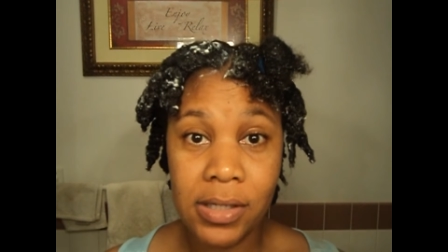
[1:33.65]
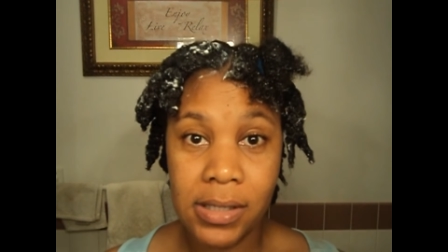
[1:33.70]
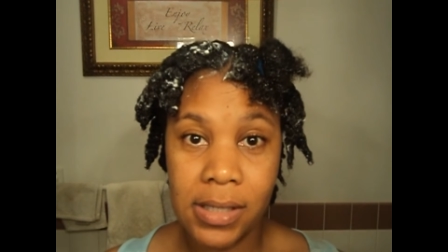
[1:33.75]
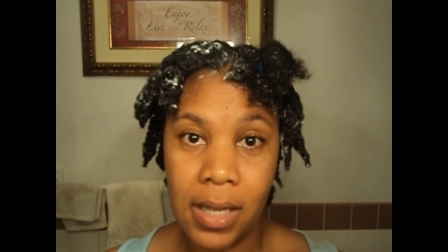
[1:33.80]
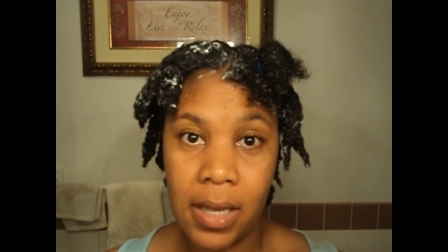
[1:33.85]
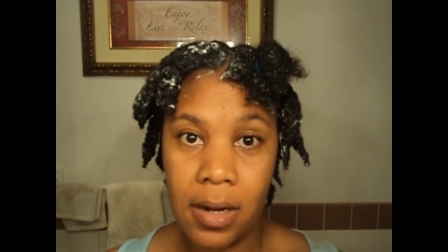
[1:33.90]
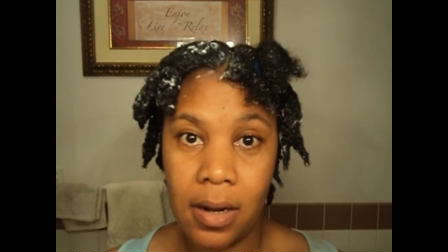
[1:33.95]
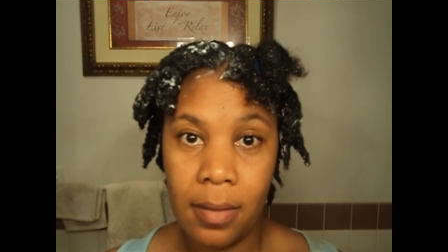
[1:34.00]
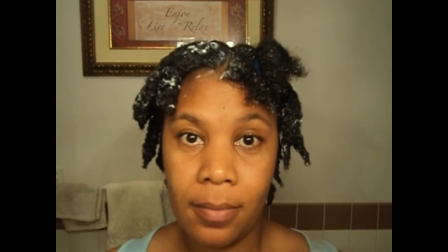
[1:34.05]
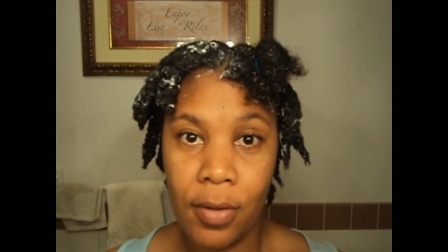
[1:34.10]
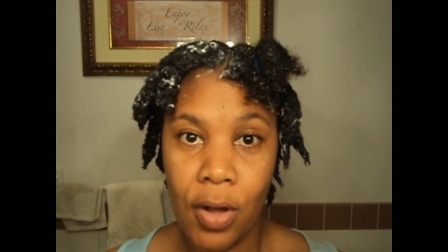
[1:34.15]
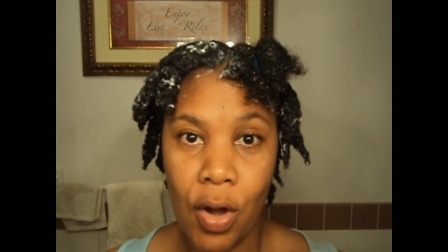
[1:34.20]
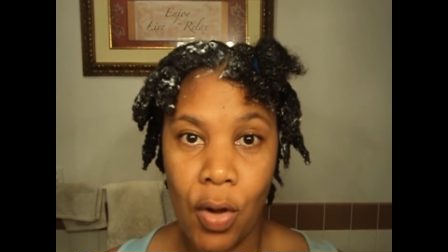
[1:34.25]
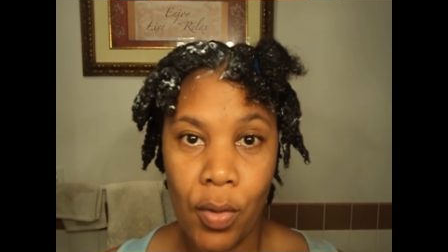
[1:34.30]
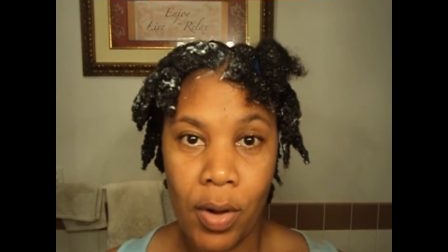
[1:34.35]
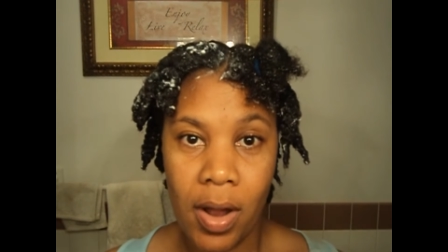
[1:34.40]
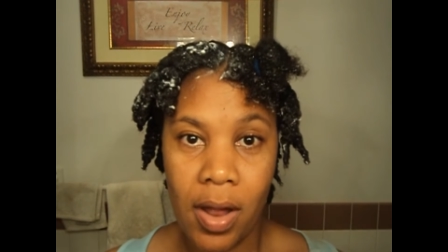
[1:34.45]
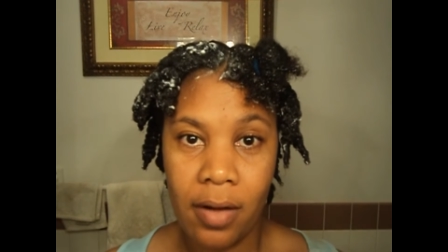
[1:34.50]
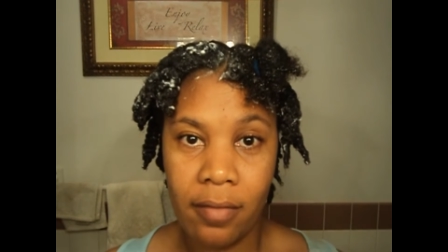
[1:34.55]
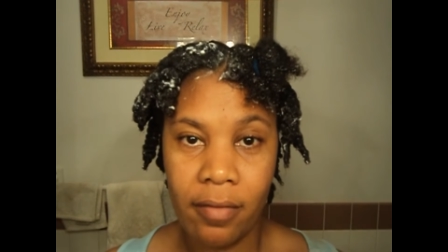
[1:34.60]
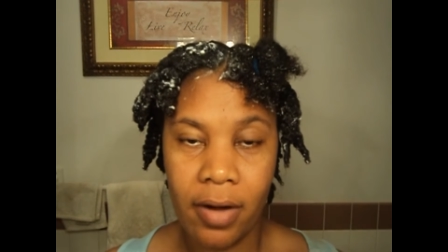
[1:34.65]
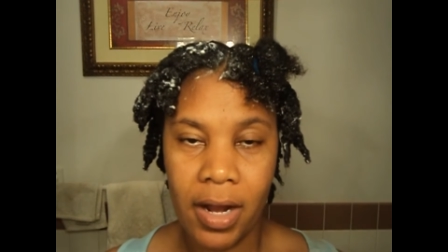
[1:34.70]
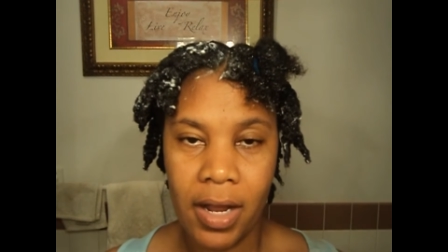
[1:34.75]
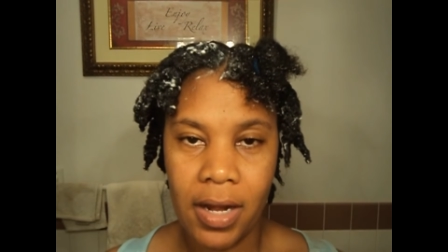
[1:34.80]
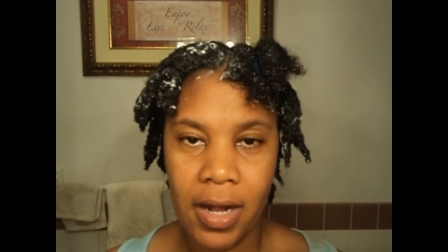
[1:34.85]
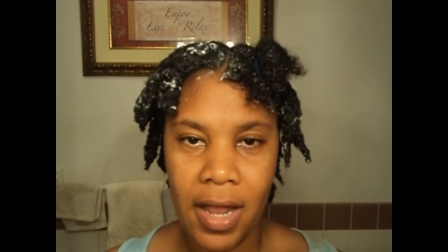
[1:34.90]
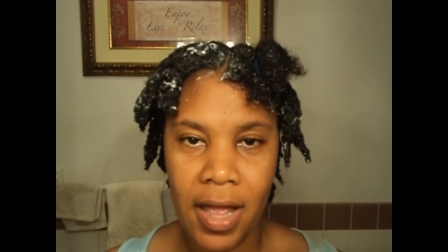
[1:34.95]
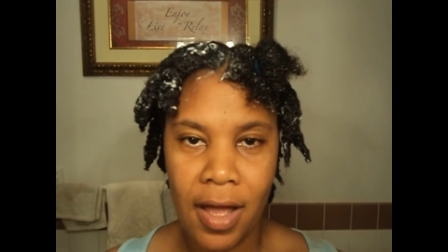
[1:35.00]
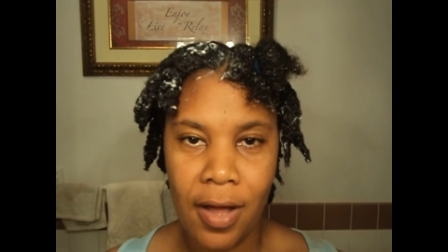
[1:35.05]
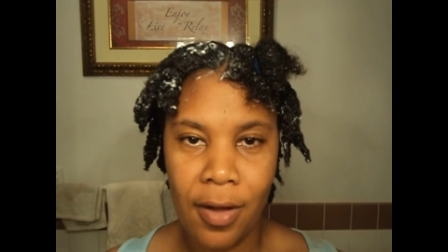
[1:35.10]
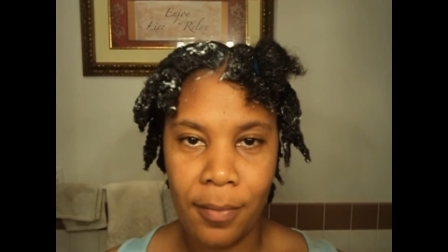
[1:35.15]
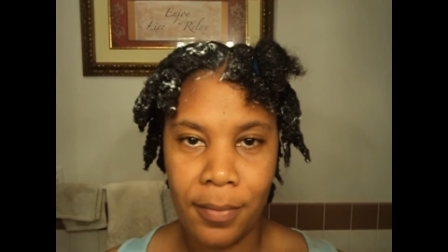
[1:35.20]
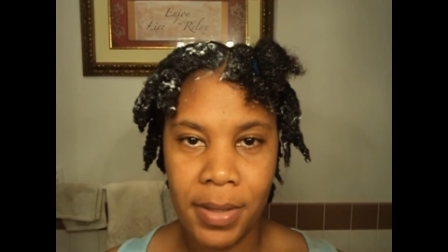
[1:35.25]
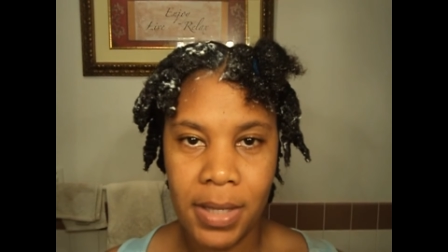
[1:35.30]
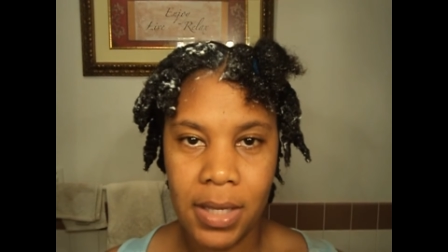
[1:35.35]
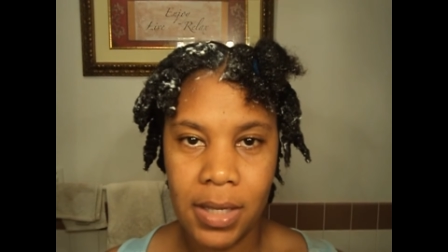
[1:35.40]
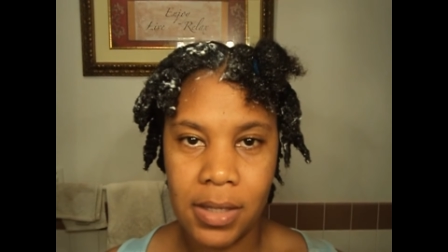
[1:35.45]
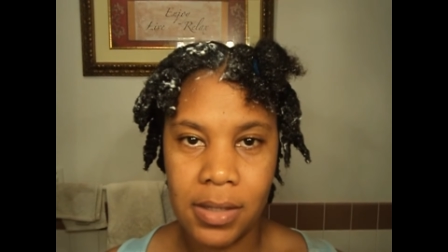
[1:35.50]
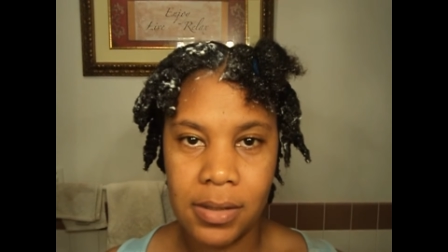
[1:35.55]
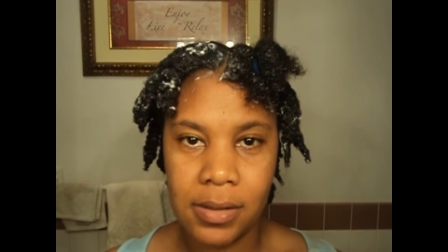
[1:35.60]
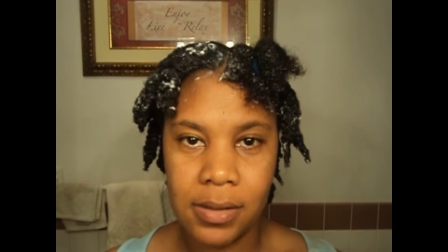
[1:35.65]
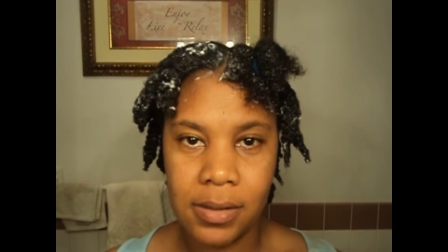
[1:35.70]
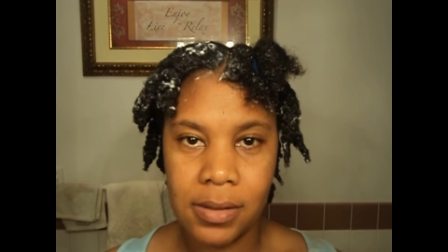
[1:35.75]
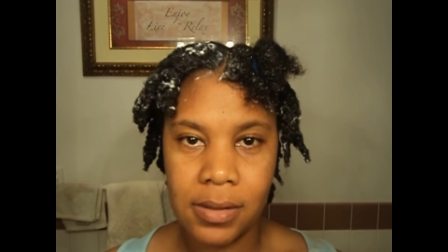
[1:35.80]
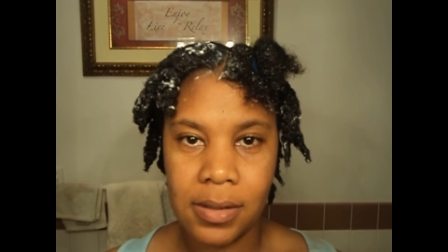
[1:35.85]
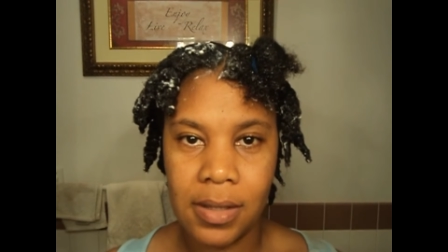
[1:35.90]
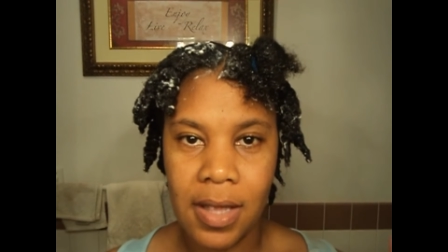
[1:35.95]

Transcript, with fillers: setup going on right now because